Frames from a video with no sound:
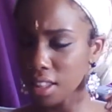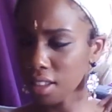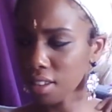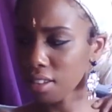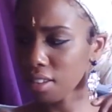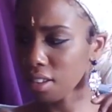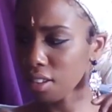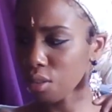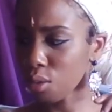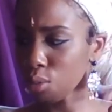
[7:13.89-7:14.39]

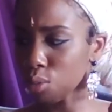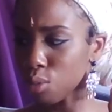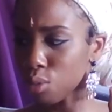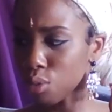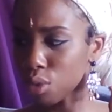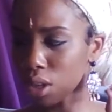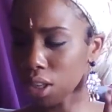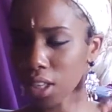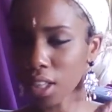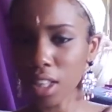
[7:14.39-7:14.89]
this is
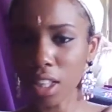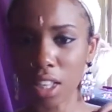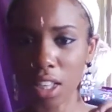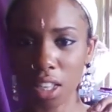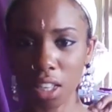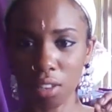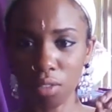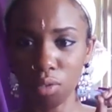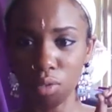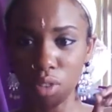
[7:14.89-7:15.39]

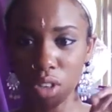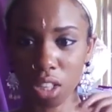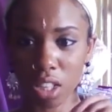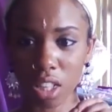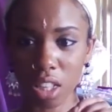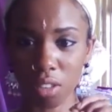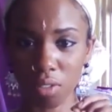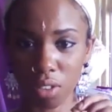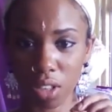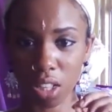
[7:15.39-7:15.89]
really
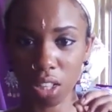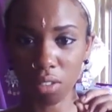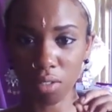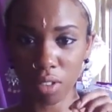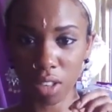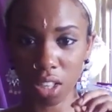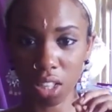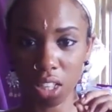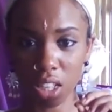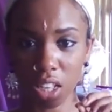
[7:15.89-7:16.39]

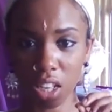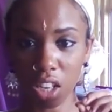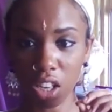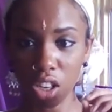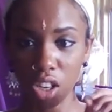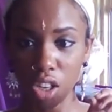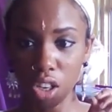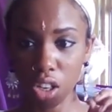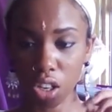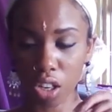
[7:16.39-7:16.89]

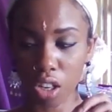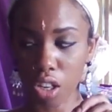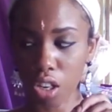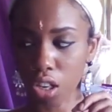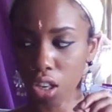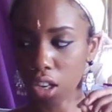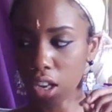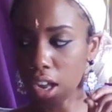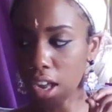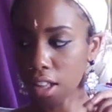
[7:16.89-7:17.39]
a
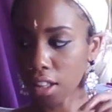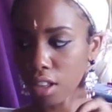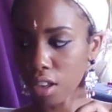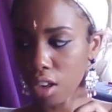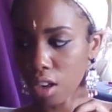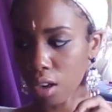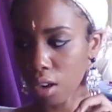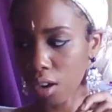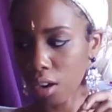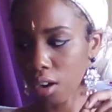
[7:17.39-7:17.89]
good
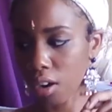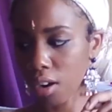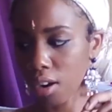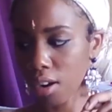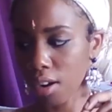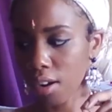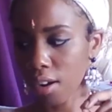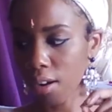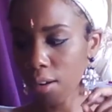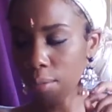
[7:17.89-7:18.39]
color
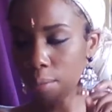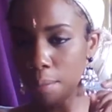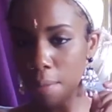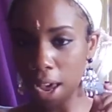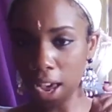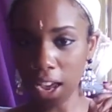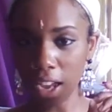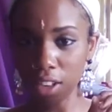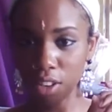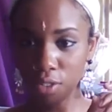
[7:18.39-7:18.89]

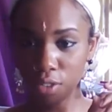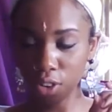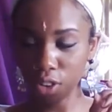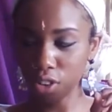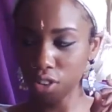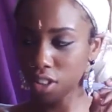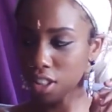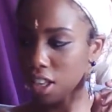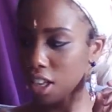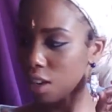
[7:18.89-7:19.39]
match for
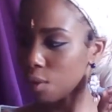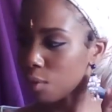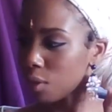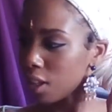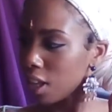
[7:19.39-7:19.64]
your skin.